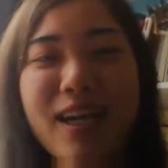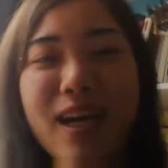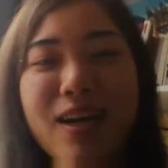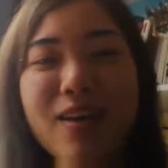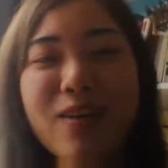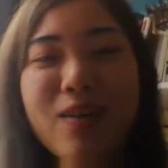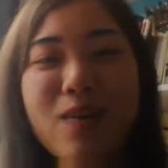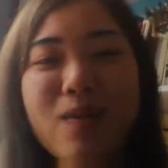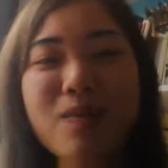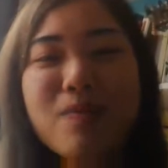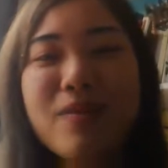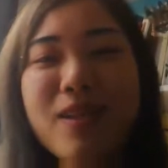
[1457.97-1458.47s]
I
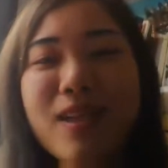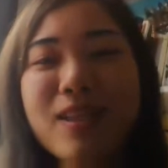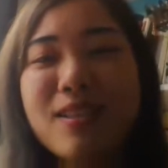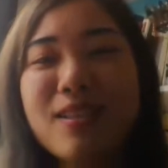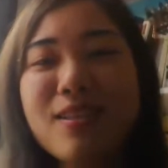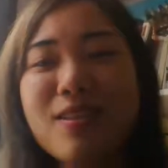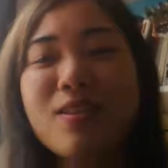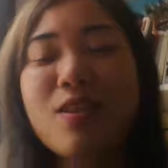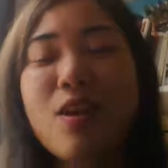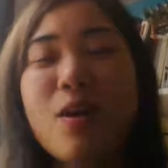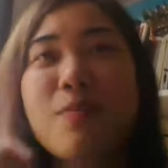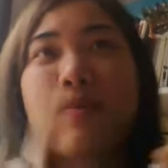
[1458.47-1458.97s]
hope that's a
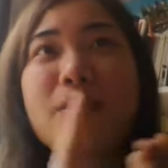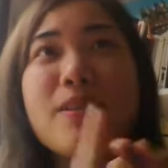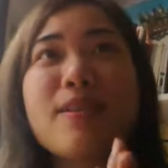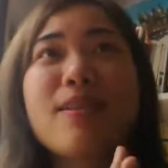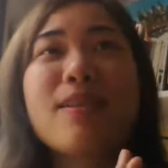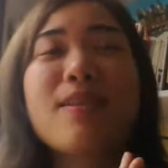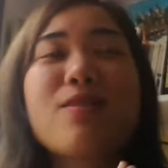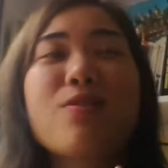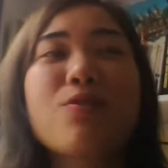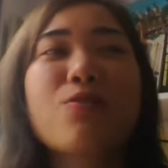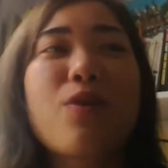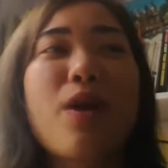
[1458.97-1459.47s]
topic
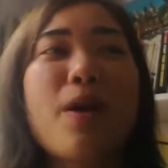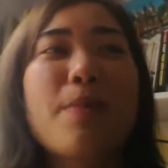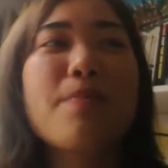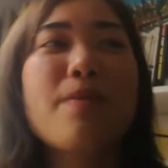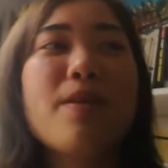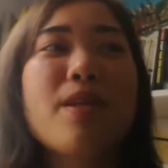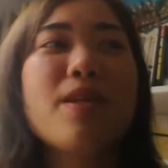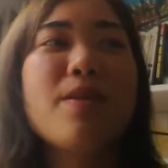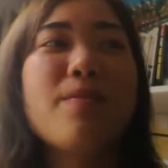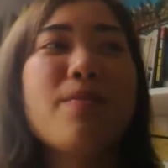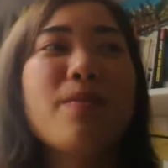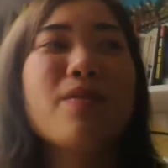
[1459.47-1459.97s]
describe
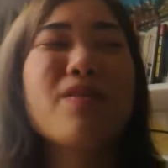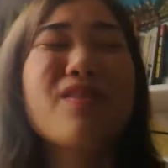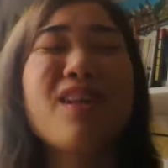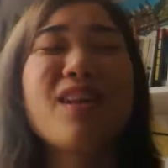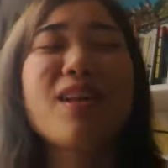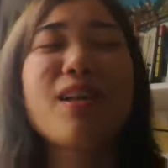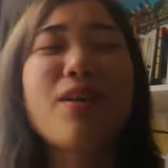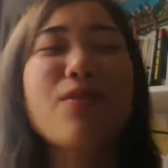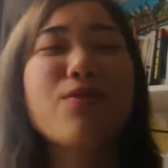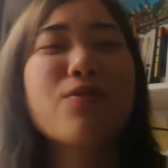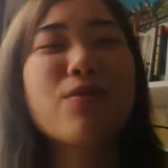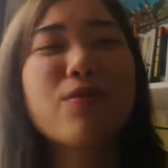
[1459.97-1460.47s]
people that
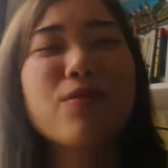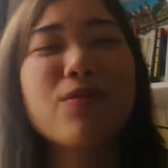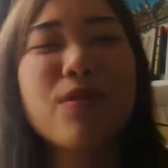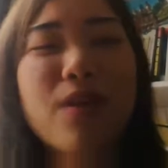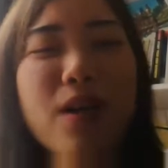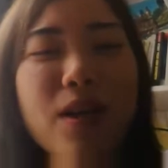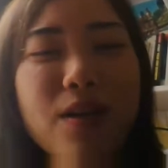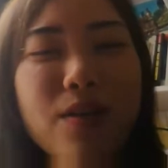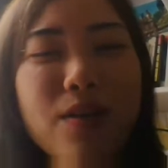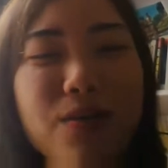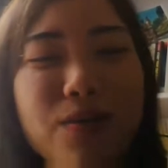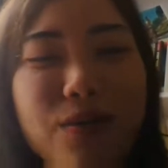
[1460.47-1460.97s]

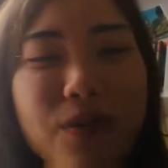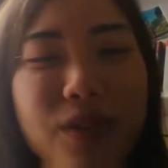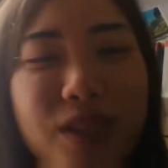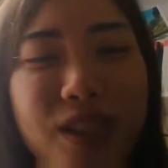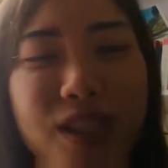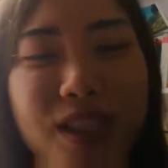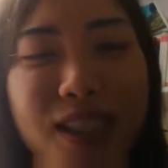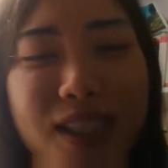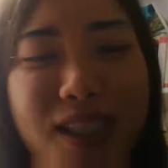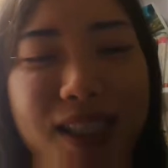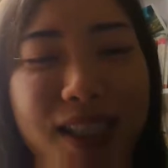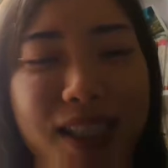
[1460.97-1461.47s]
are
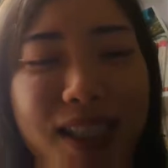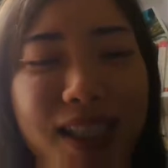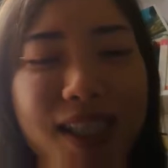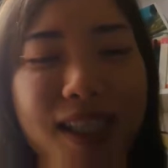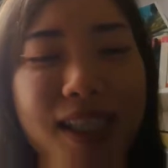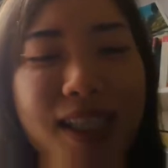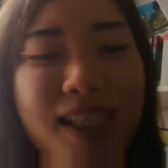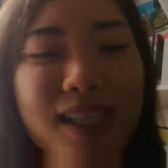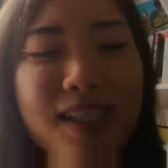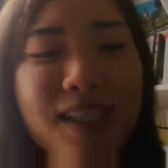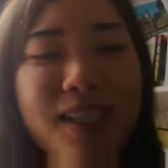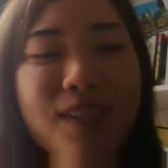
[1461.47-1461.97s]
really
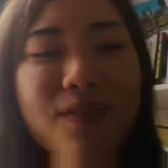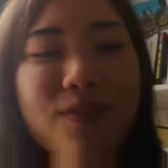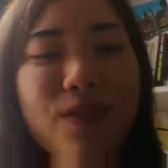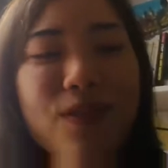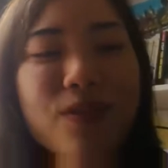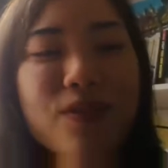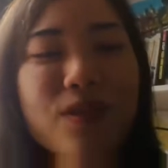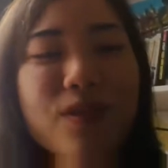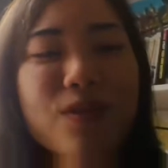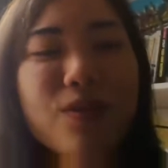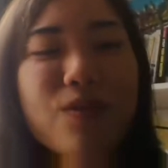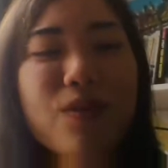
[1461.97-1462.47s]
easy for
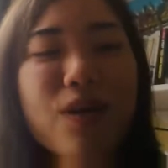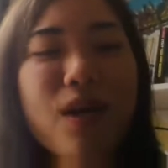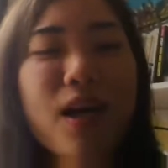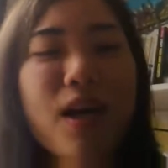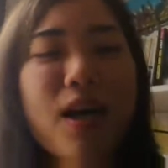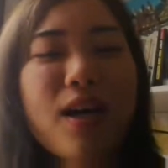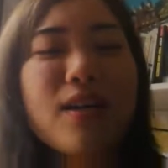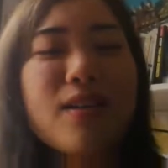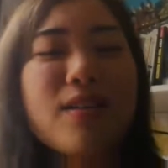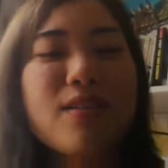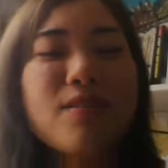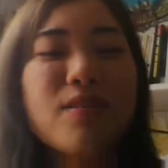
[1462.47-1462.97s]
you
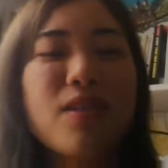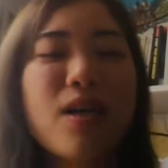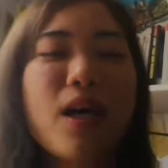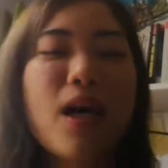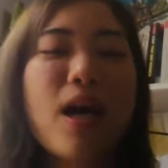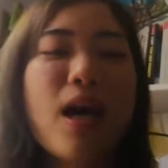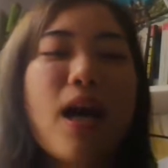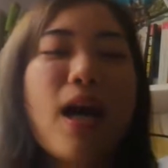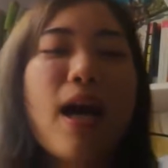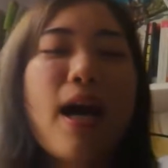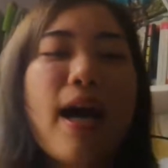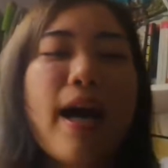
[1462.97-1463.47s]

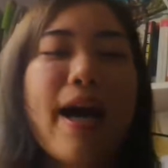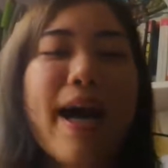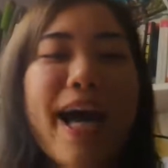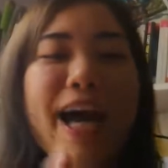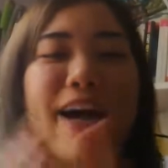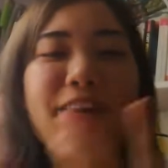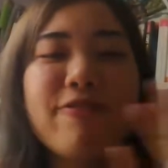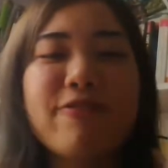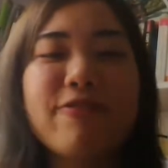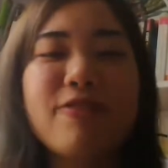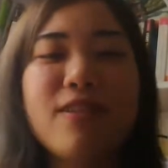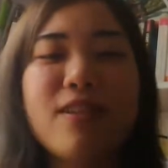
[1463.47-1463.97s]

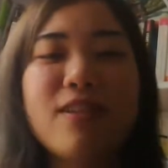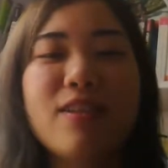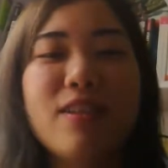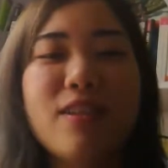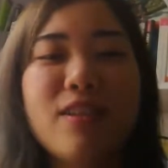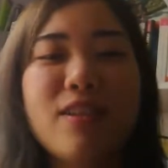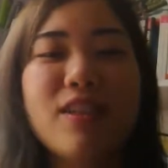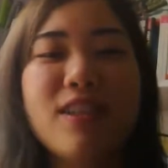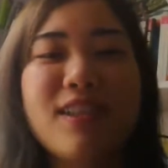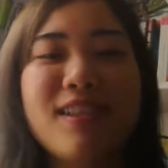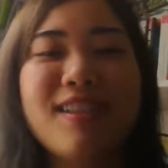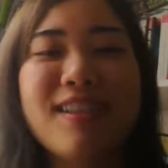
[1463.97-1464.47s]

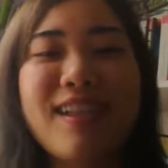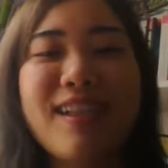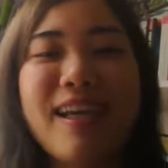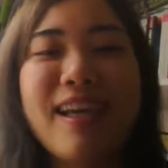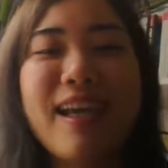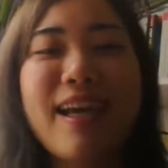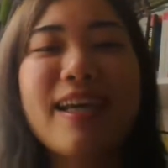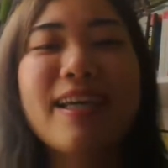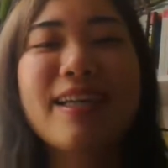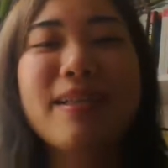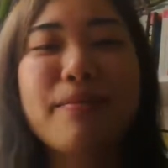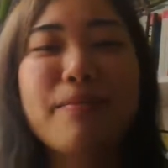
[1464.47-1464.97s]
after
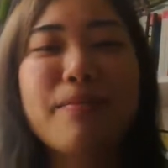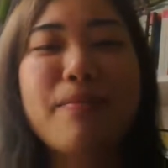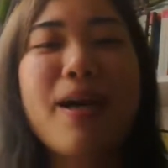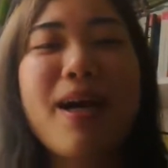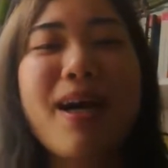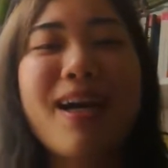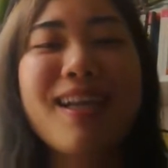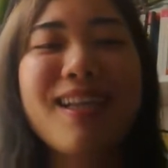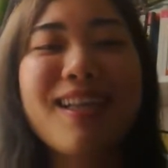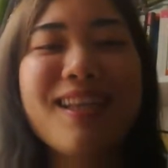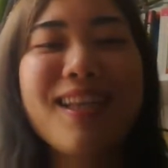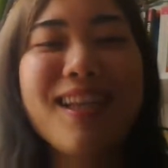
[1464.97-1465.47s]
seeing
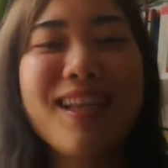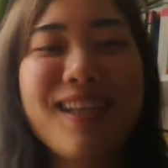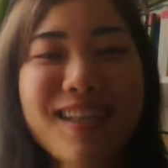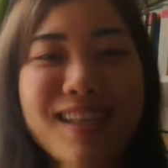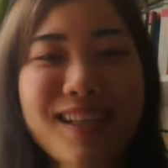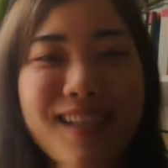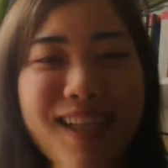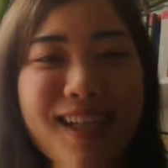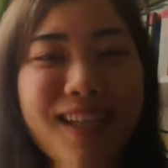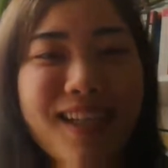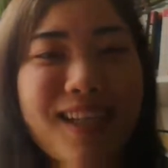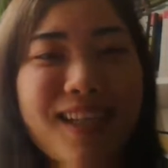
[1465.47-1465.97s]
my
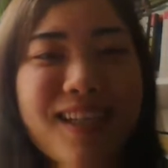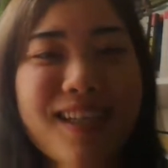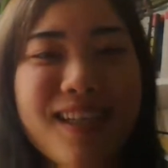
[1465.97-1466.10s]
lesson.